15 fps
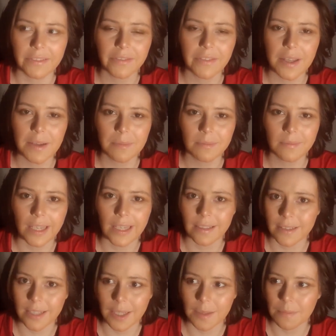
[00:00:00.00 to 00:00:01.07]
five of
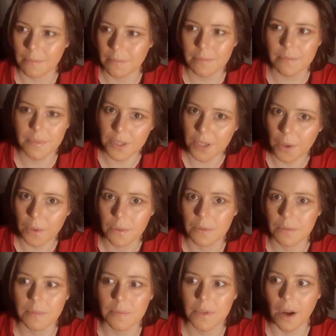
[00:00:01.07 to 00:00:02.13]
them, and I'm
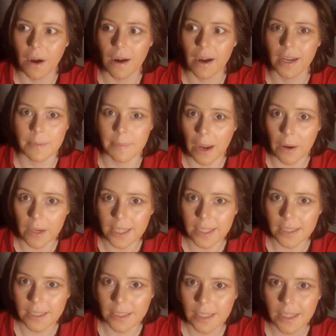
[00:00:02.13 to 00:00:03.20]
so sorry
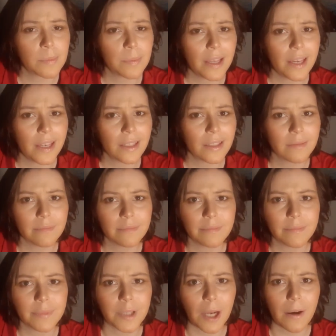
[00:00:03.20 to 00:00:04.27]
about it. Alex Blake,
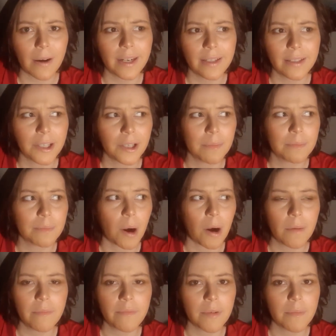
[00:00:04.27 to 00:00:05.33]
sorry, you're
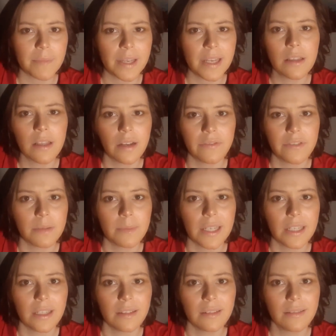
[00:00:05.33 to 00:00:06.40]
Barb from Big
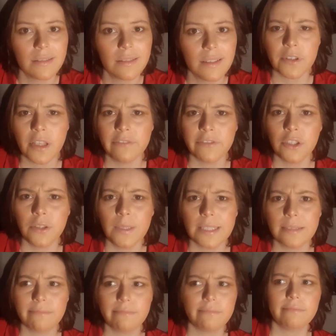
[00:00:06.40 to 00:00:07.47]
Love to me. Jennifer Love
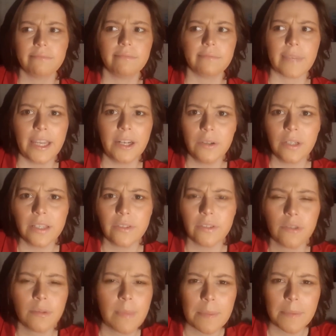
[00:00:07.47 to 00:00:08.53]
Hewitt, I
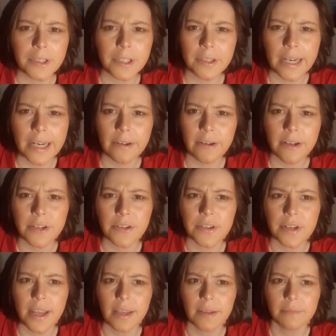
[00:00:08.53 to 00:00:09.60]
don't even remember your
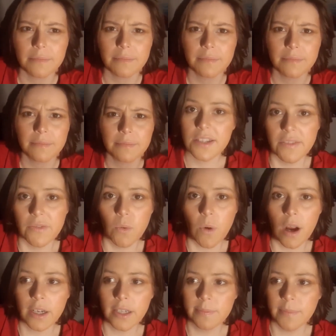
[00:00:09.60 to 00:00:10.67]
character's name.
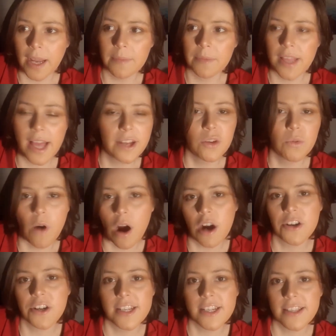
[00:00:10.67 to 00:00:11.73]
Stephen Walker, I'm glad you
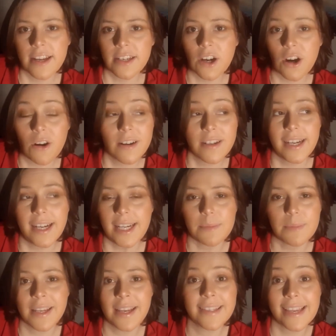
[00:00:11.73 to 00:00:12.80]
walkered into that car and
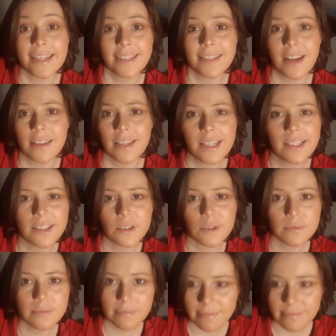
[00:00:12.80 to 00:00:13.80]
died because I did not like